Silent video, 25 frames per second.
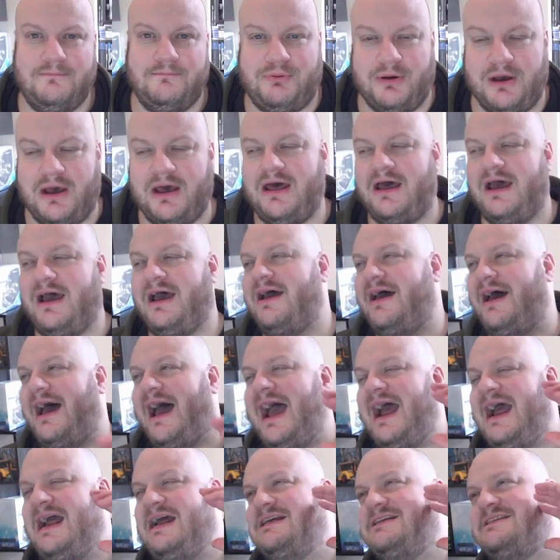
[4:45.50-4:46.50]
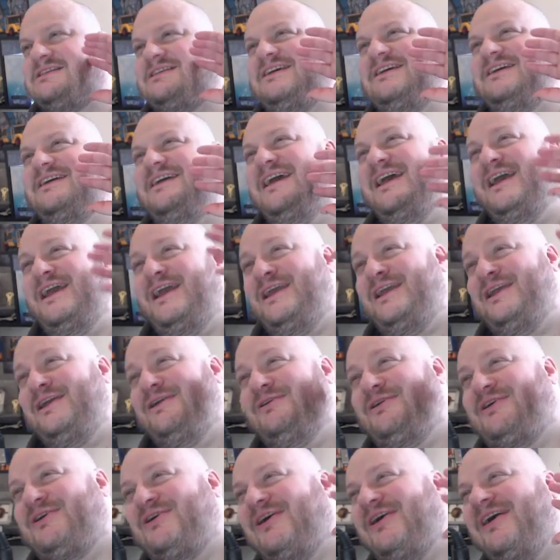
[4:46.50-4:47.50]
But uh, as I hear
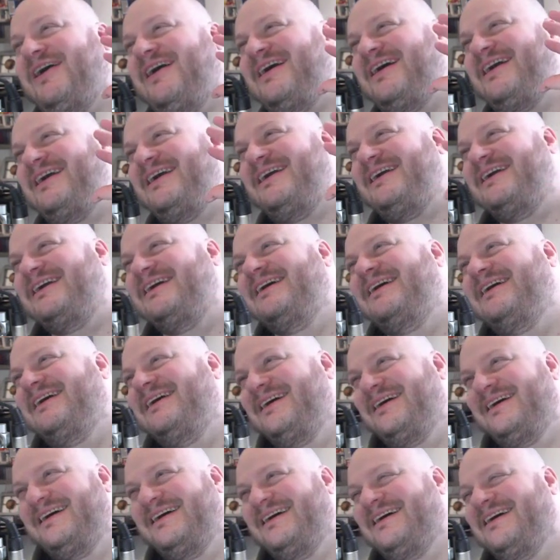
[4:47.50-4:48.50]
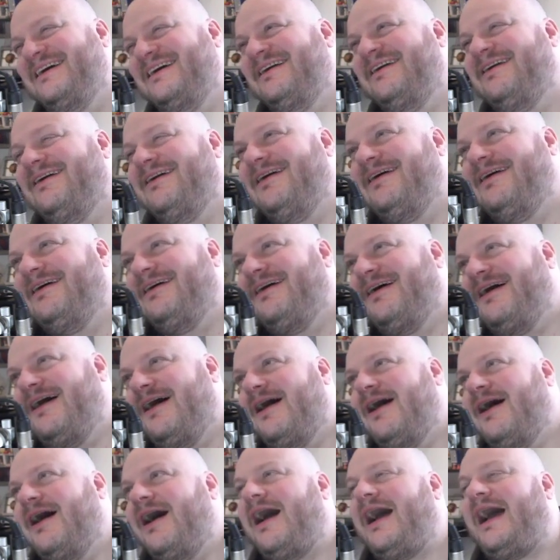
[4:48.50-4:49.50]
you cry,
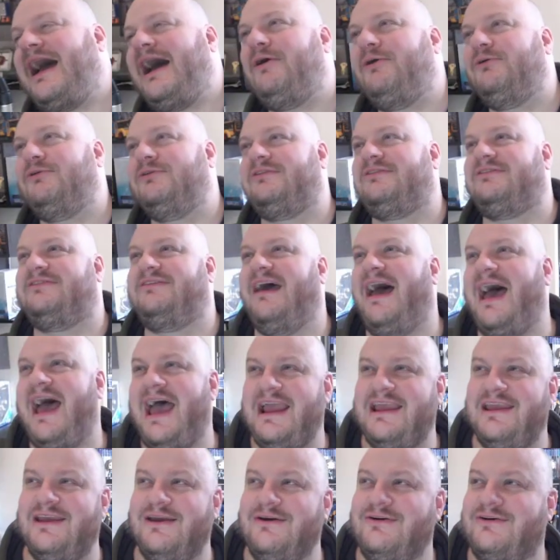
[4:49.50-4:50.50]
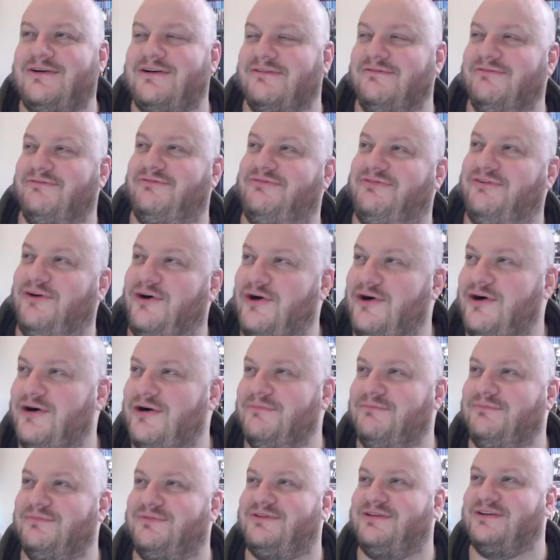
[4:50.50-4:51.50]
how dare you
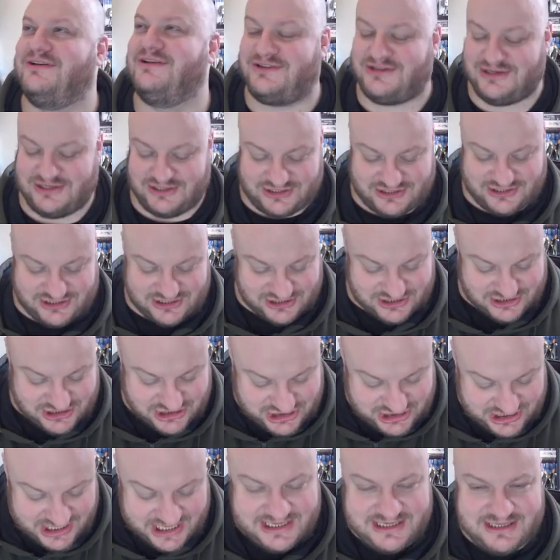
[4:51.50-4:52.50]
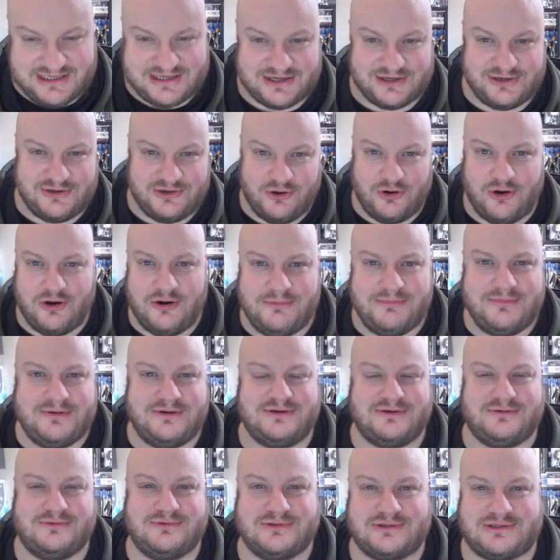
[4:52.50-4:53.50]
conform to, to, to gender
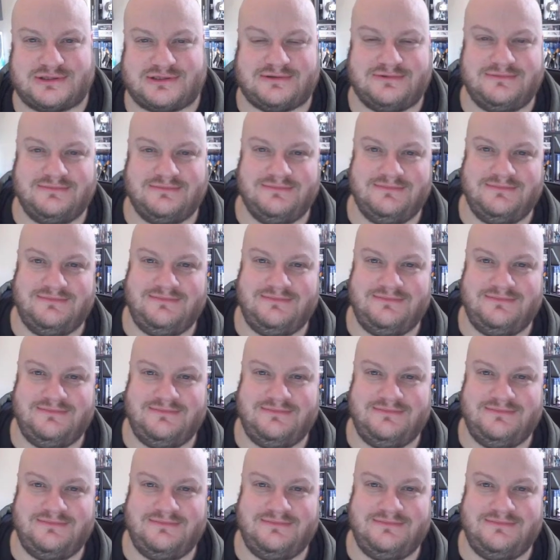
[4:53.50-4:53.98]
normals?